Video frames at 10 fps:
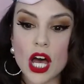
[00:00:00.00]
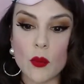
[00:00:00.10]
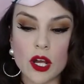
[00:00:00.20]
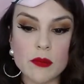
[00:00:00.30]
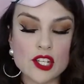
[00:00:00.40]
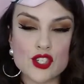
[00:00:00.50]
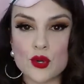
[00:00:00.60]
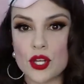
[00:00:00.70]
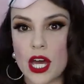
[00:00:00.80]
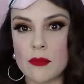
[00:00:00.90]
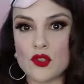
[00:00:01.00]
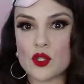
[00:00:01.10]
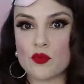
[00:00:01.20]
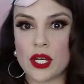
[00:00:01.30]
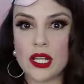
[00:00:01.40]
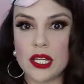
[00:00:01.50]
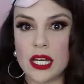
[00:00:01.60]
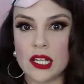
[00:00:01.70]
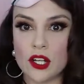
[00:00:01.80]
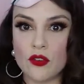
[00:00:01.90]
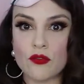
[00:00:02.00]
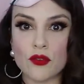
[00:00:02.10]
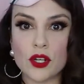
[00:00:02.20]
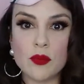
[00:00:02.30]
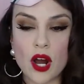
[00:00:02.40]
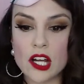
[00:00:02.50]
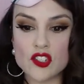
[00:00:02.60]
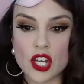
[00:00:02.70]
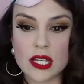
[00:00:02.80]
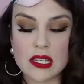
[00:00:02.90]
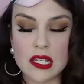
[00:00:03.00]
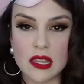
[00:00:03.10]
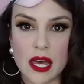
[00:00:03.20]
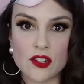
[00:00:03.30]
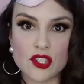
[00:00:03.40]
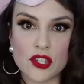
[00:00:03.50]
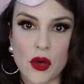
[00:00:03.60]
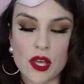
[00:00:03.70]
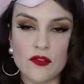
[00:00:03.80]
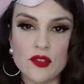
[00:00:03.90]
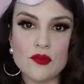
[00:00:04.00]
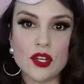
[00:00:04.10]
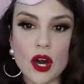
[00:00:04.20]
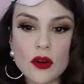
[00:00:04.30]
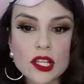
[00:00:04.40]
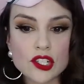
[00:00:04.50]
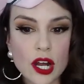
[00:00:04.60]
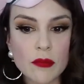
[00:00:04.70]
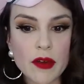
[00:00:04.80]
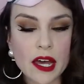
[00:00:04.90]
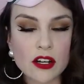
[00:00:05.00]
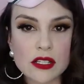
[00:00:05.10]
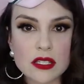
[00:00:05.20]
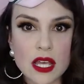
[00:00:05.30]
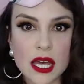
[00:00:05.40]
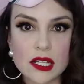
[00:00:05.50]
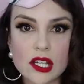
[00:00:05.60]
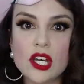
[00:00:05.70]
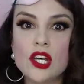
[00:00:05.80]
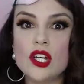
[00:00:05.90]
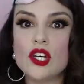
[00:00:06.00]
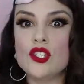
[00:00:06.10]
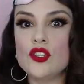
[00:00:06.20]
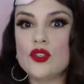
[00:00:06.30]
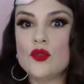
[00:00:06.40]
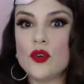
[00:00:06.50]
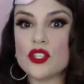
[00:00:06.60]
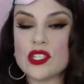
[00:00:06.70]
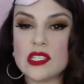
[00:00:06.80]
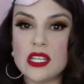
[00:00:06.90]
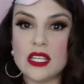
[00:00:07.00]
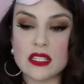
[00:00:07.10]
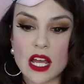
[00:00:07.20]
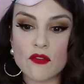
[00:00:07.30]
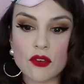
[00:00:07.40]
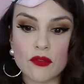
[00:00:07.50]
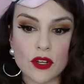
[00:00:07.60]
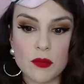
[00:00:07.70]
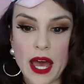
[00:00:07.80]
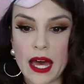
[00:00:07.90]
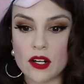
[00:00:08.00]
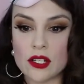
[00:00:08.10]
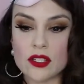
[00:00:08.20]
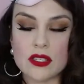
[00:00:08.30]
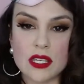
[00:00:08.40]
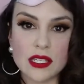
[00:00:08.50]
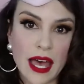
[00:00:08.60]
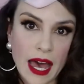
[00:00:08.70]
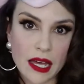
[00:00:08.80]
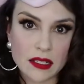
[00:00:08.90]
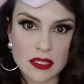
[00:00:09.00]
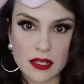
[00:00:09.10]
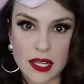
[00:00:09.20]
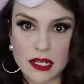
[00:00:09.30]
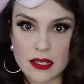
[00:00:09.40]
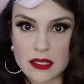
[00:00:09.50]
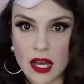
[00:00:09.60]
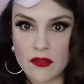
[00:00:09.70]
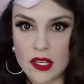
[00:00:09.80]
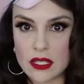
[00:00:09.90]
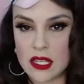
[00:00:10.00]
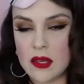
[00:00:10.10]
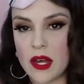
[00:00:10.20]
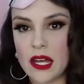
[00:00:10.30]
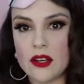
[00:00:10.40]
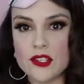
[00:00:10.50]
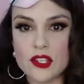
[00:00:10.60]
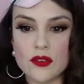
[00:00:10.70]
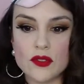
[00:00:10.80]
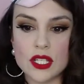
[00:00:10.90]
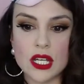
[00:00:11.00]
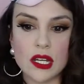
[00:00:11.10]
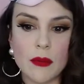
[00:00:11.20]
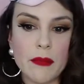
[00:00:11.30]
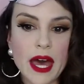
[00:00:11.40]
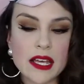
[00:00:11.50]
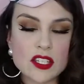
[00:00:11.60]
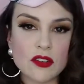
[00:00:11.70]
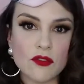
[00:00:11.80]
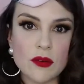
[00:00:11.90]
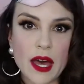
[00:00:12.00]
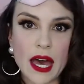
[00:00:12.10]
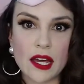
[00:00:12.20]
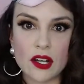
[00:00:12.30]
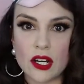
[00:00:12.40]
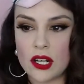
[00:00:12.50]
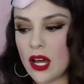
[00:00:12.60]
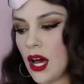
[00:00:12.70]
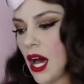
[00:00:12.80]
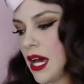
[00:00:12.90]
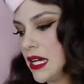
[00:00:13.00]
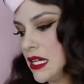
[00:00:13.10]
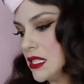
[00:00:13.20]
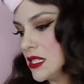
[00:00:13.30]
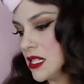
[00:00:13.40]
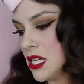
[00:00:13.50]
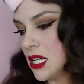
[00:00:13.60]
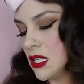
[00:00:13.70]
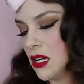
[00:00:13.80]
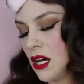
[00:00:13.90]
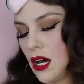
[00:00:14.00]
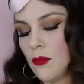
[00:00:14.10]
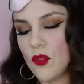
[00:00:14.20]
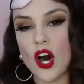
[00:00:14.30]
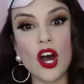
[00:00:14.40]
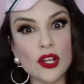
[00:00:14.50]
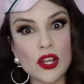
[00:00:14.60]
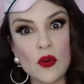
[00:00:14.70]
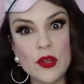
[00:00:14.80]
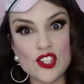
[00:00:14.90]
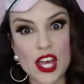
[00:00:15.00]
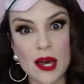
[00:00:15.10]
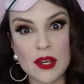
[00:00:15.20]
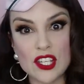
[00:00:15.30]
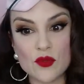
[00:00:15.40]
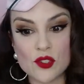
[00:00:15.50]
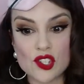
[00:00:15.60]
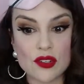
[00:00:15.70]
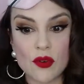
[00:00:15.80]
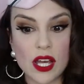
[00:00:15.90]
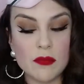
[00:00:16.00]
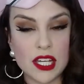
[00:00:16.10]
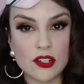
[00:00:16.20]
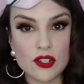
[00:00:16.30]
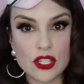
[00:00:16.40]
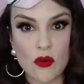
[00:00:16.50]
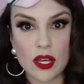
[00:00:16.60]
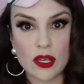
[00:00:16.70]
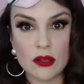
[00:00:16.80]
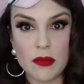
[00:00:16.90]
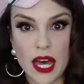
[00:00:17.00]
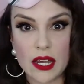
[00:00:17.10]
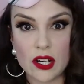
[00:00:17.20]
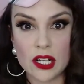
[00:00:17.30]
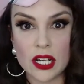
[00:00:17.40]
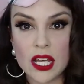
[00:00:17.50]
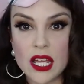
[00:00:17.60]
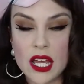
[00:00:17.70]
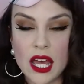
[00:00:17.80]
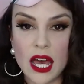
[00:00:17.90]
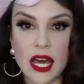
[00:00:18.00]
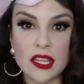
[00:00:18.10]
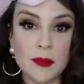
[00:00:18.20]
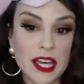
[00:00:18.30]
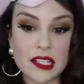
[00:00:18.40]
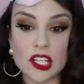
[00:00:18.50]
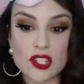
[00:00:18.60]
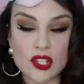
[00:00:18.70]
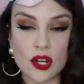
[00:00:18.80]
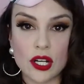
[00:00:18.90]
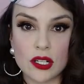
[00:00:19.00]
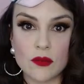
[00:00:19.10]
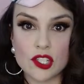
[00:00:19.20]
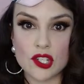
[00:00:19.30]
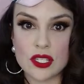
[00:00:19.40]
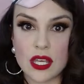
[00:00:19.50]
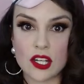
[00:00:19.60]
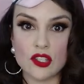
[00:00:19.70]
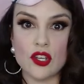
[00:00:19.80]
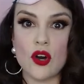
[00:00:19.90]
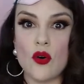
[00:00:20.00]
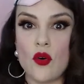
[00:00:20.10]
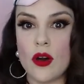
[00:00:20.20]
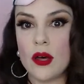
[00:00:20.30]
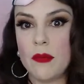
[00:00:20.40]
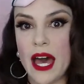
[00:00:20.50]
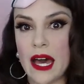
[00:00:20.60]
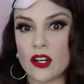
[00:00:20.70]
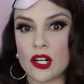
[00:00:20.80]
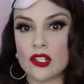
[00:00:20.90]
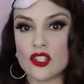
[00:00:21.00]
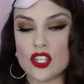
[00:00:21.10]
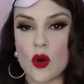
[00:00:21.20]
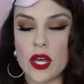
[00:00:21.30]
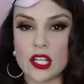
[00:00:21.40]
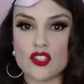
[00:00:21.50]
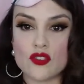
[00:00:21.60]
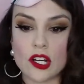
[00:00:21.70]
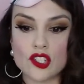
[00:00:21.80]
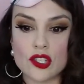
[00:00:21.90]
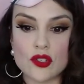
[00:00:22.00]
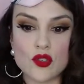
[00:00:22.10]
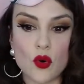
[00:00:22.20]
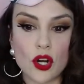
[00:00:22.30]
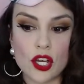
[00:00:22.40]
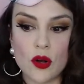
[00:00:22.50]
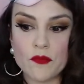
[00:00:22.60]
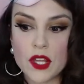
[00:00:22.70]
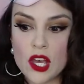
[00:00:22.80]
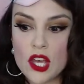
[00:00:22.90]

I want to make sure that I'm sprinkling little free projects in there. So if you go to the Charm Patterns site, you will see several free patterns. This hat is the latest, obviously, but I also did a mask free pattern. I did the Harlow pajamas, which is a great beginner sewing pattern, and the picnic skirt, which is like a no pattern sewing instruction tutorial.